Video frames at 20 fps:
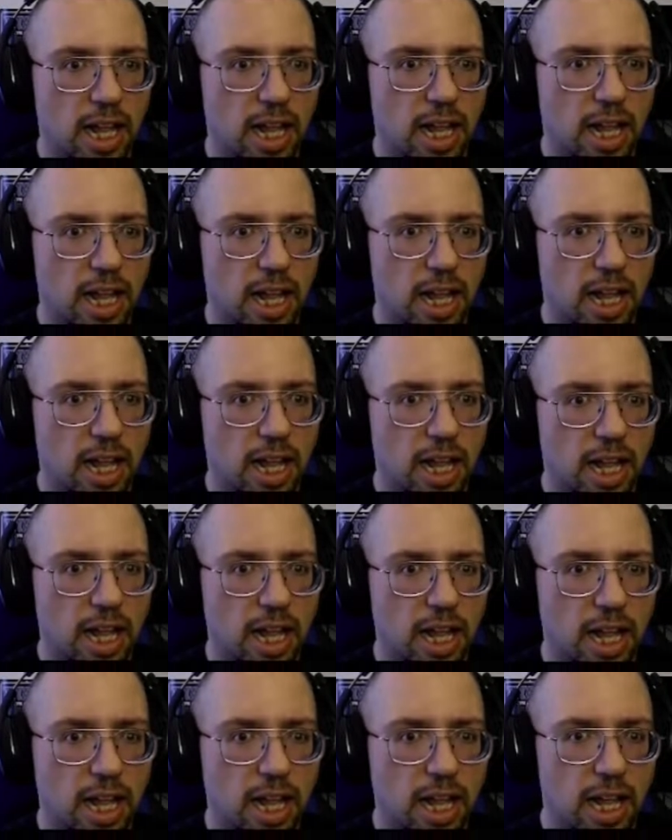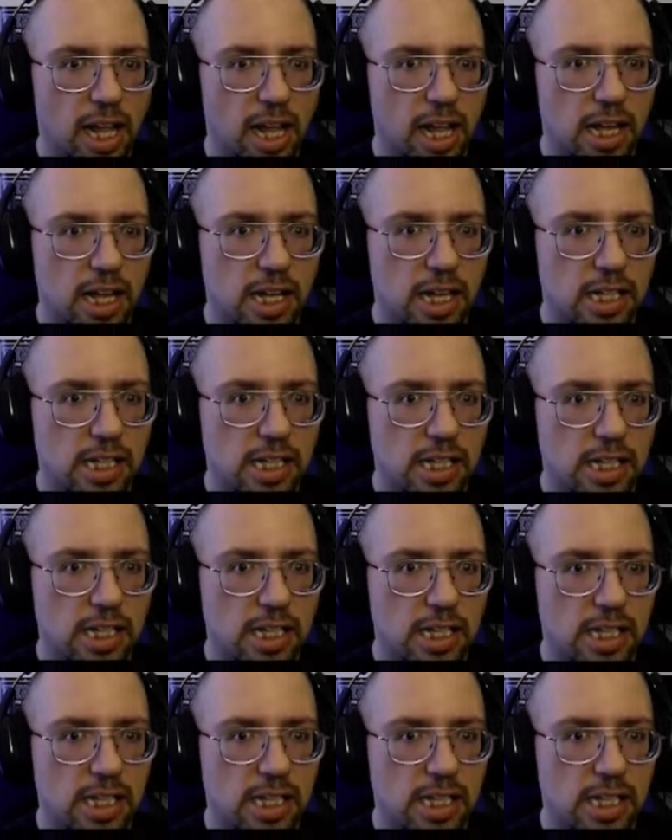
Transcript: (no one is talking)